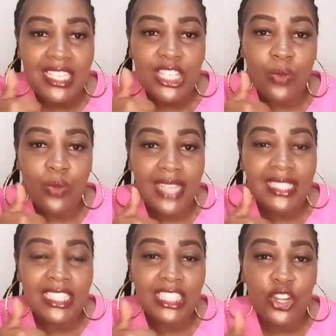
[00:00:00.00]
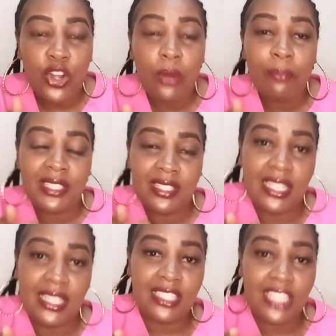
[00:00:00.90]
that is one clinical
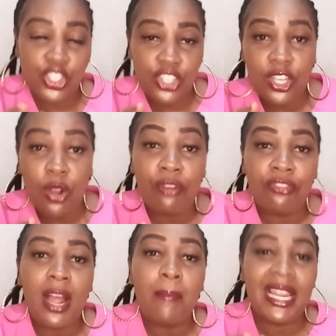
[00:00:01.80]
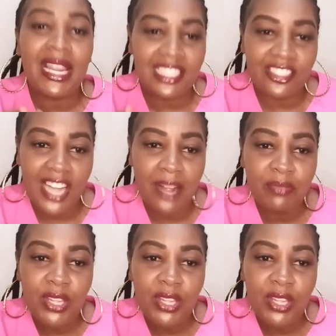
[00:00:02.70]
presentation of malaria.